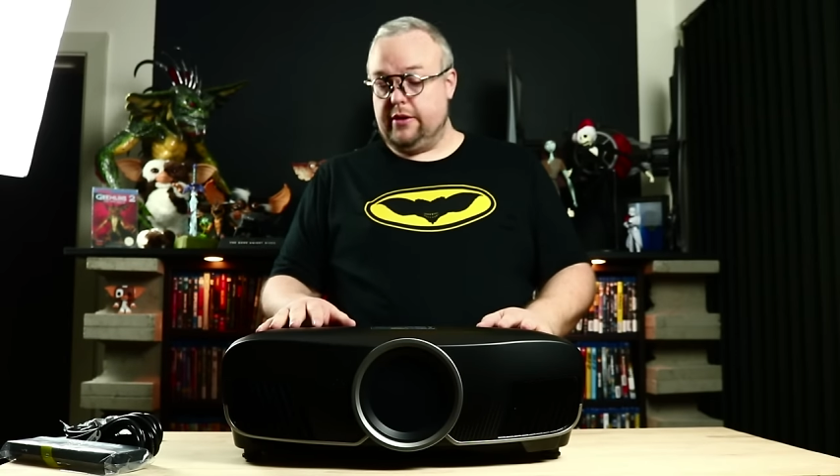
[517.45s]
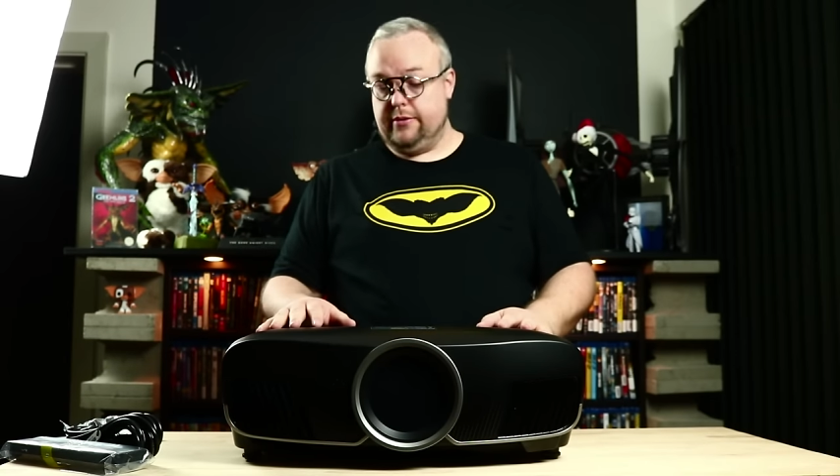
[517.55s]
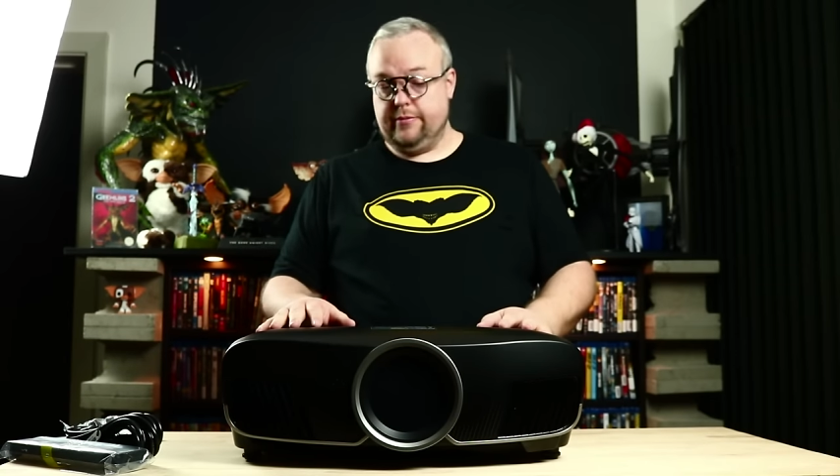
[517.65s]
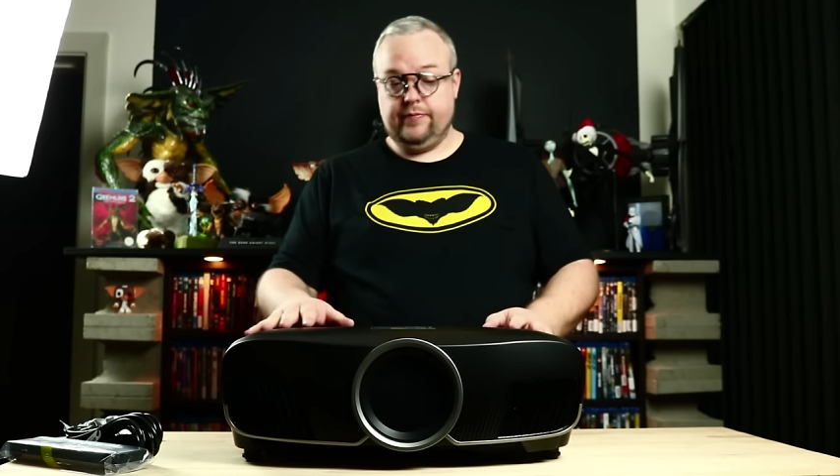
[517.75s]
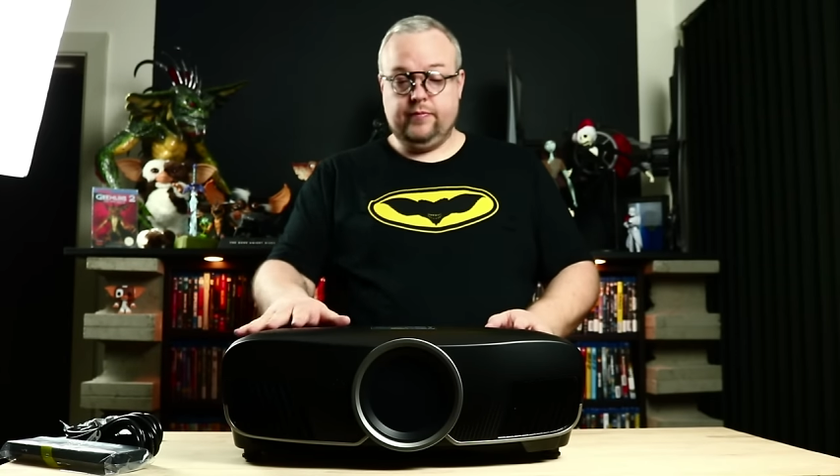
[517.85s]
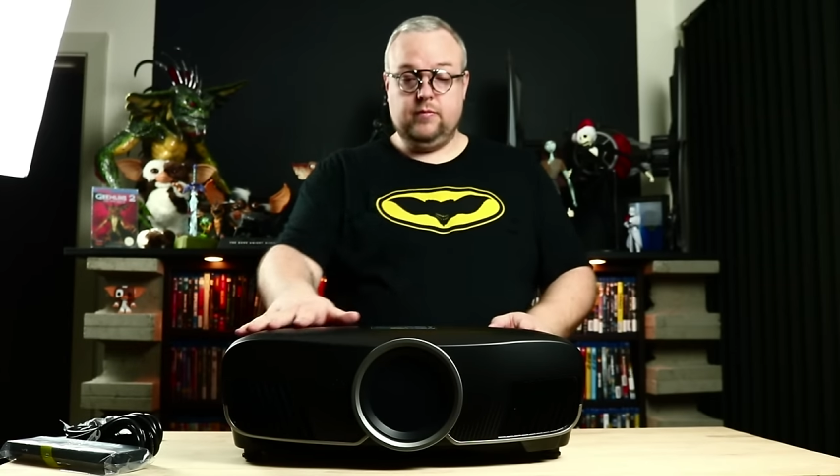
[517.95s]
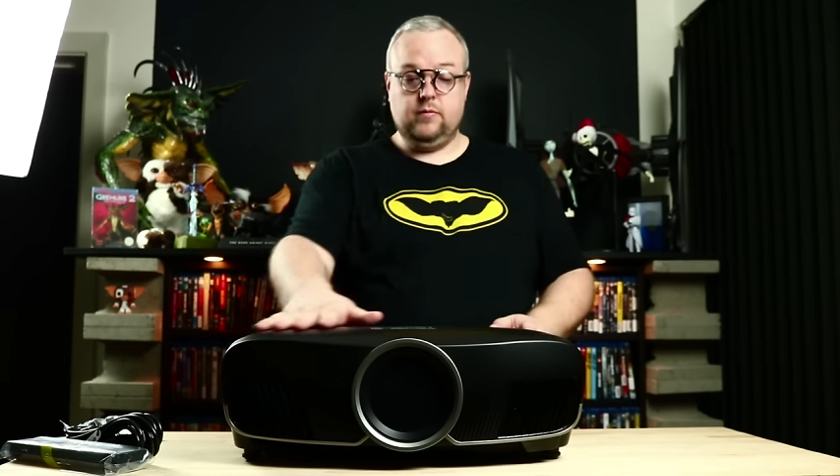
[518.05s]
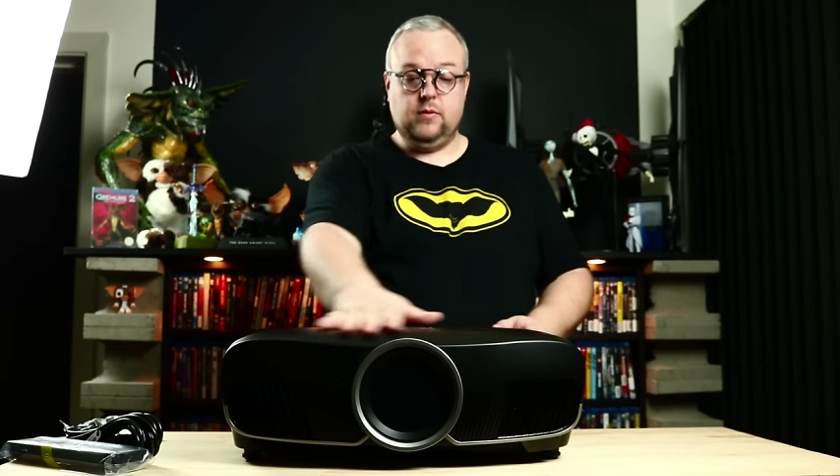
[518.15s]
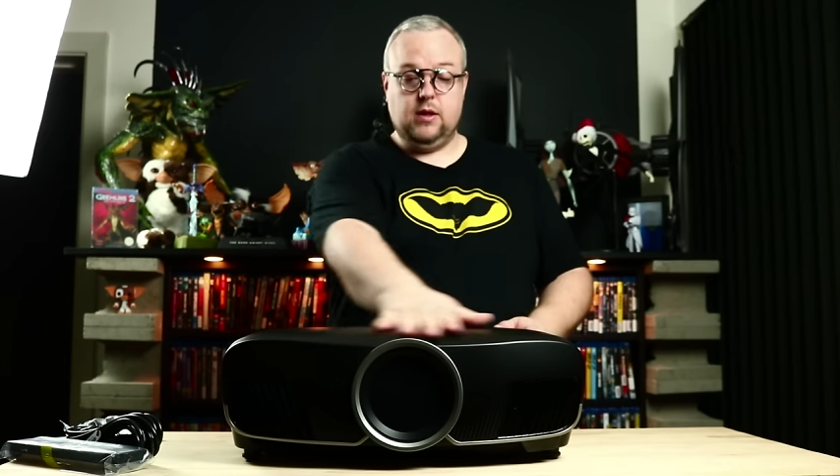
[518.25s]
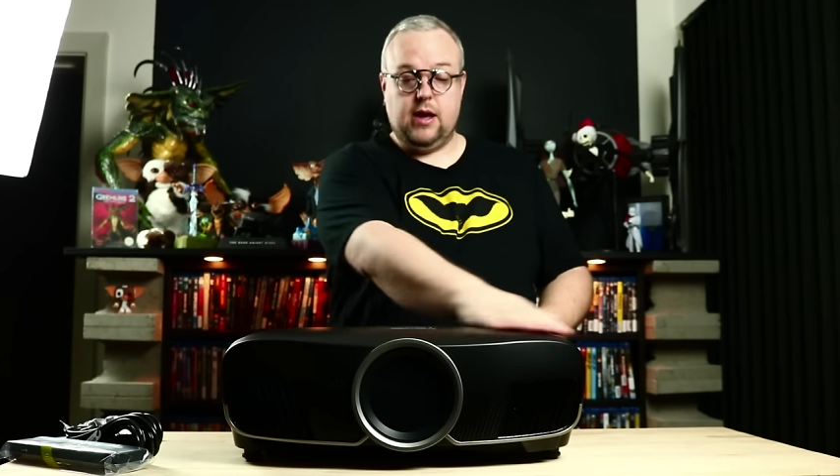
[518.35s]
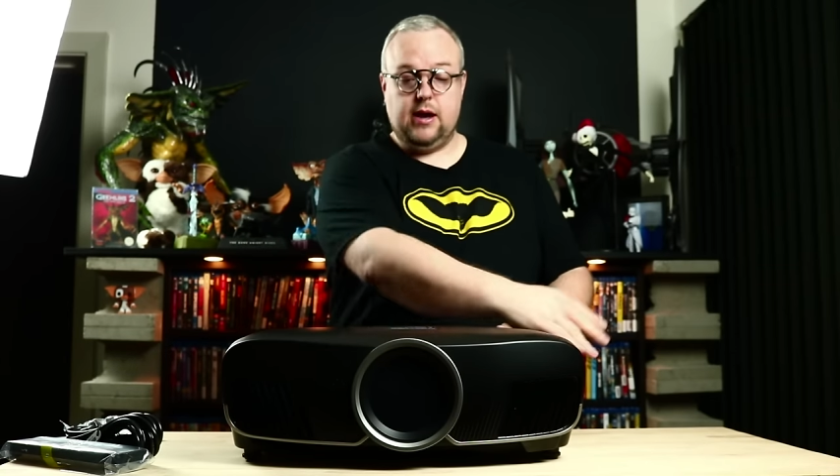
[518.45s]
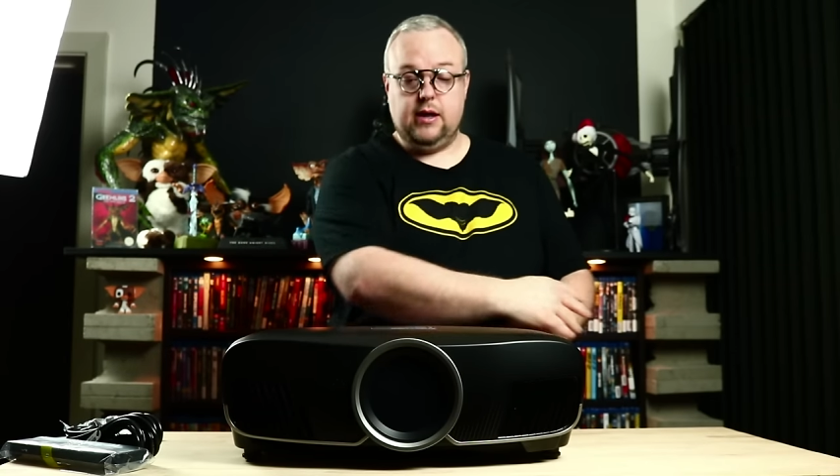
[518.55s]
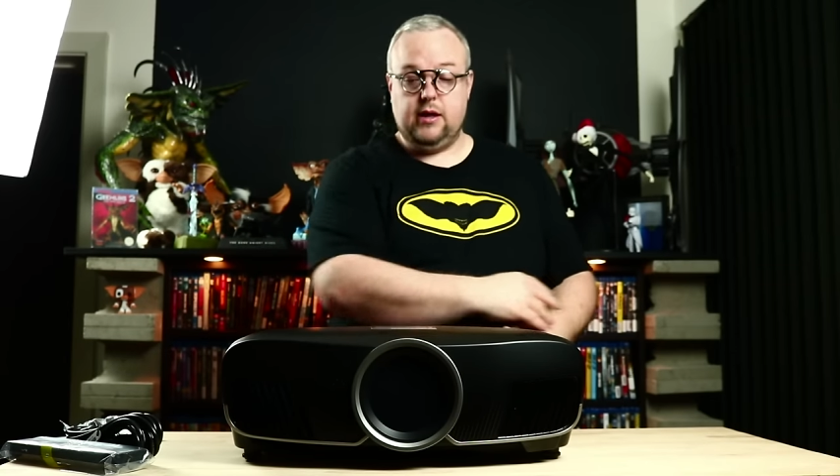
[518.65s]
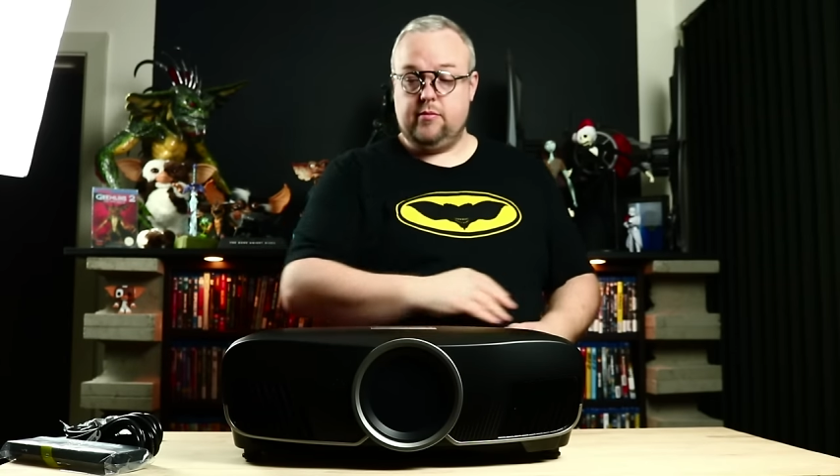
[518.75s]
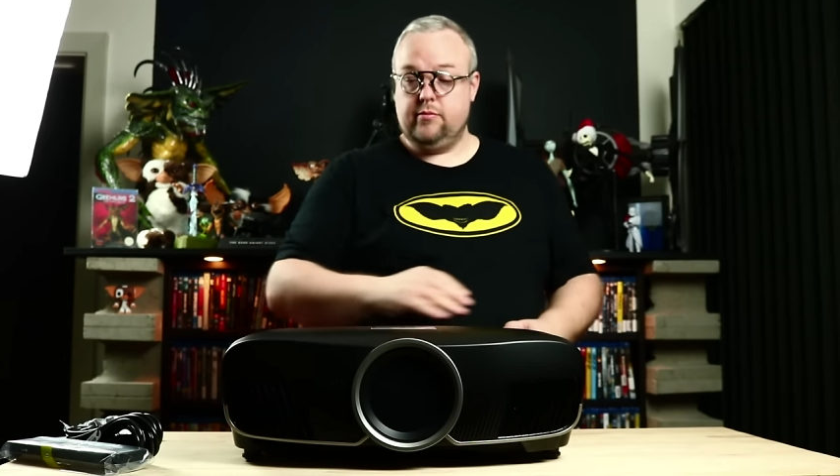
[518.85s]
it. And
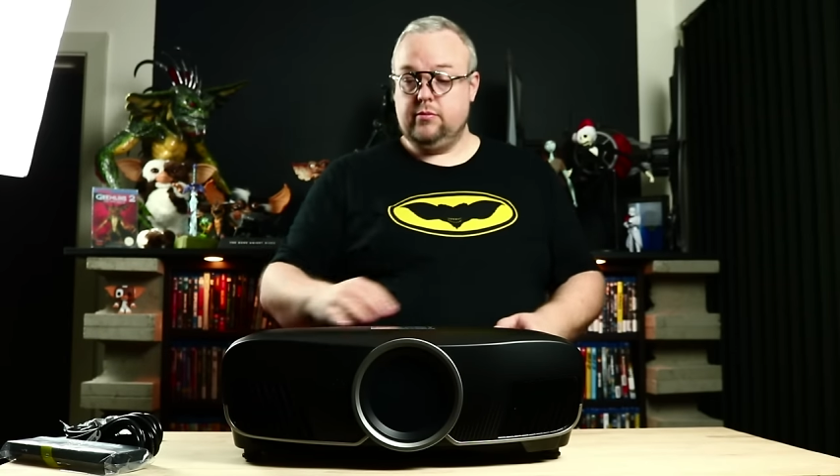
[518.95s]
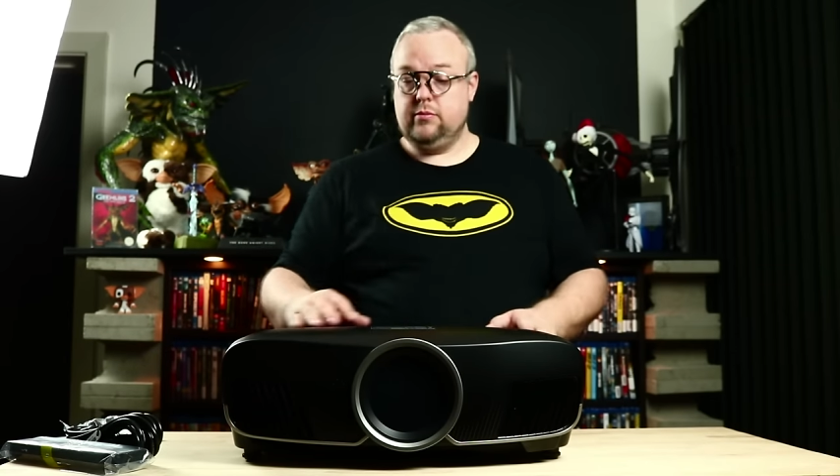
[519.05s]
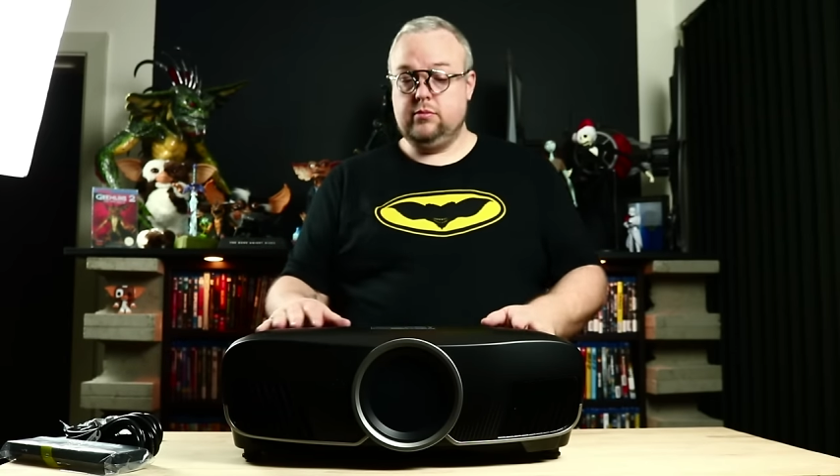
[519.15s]
um,